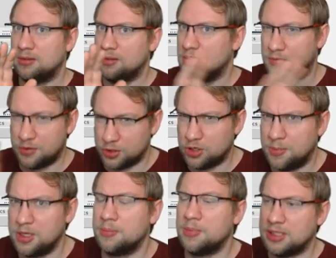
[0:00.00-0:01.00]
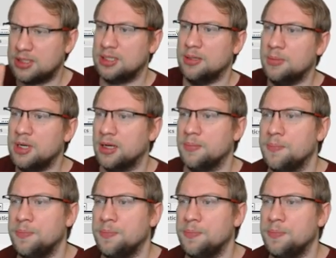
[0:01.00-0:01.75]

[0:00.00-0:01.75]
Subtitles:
Different topic, but similar.